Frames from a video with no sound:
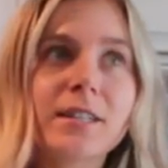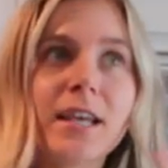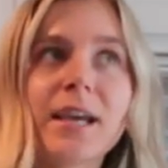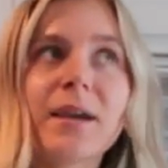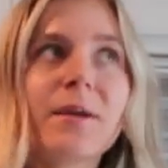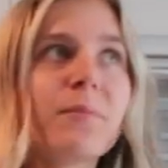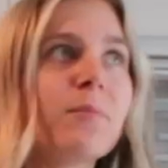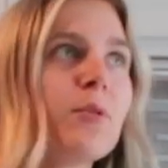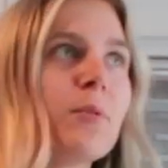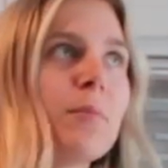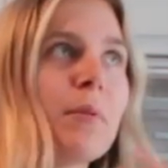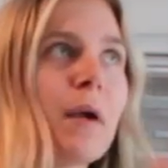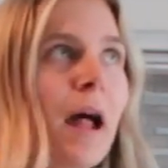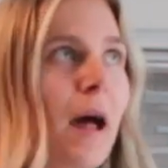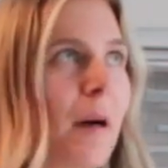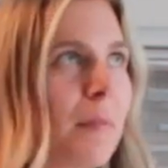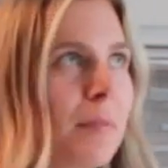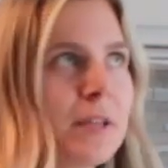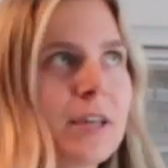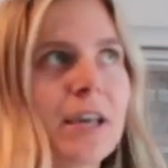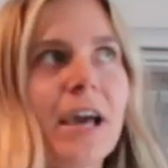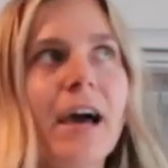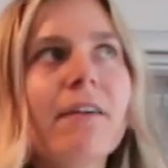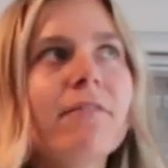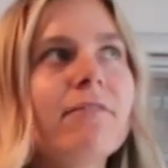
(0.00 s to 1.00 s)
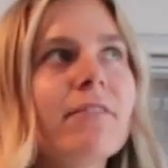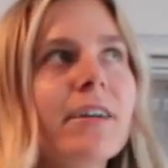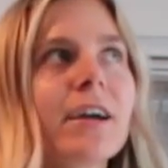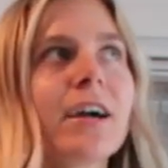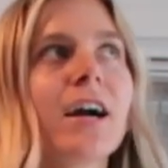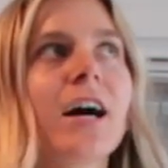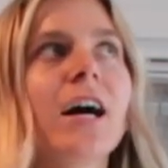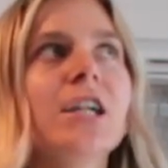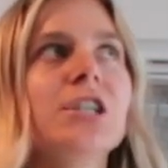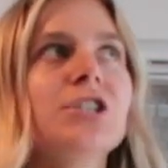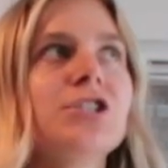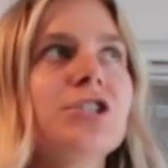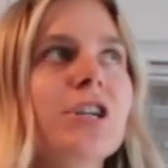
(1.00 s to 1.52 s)
like we'll probably have like
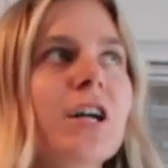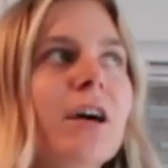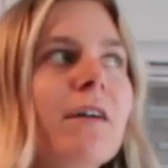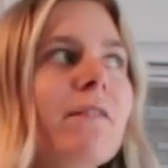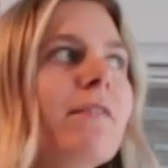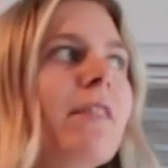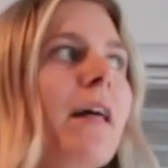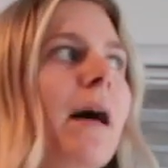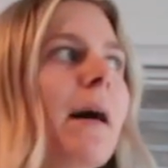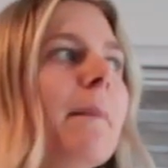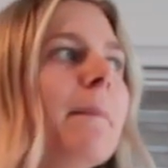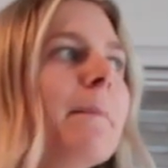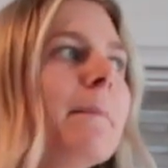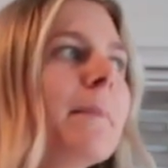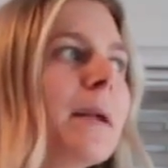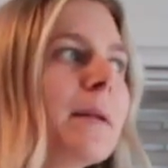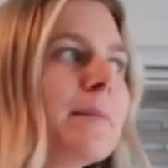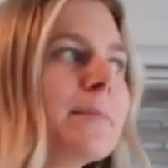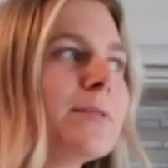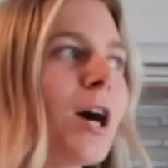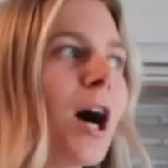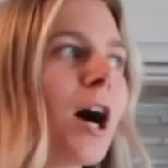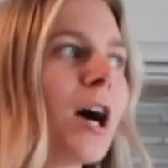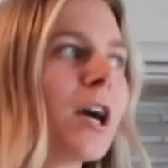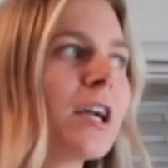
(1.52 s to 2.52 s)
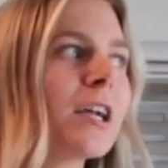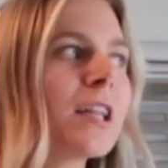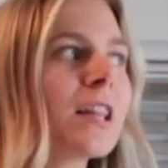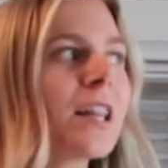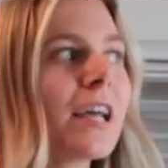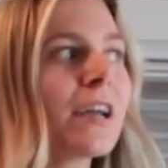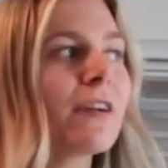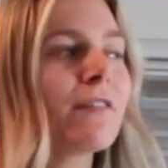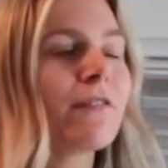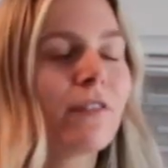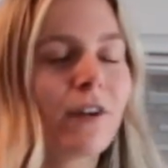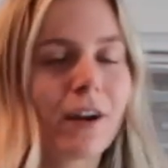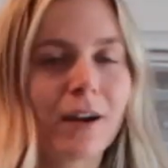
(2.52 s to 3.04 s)
100 of them, but I'm talking
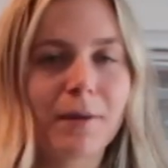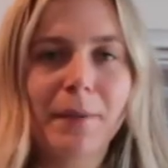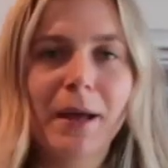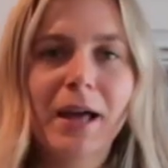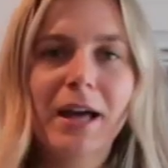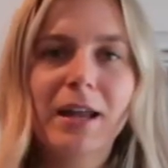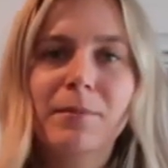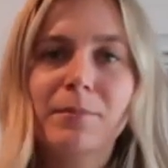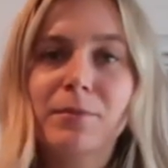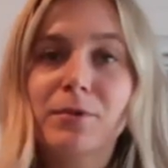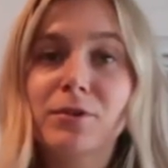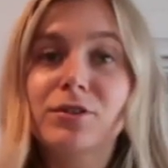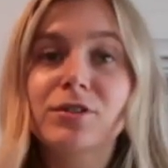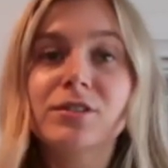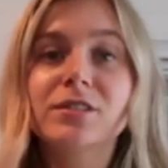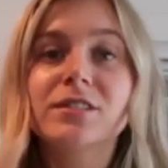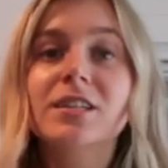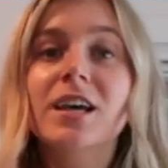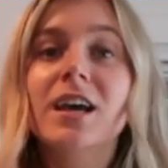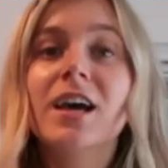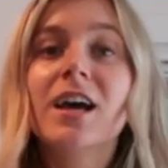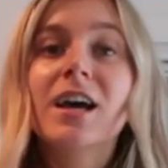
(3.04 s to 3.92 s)
like farm animals.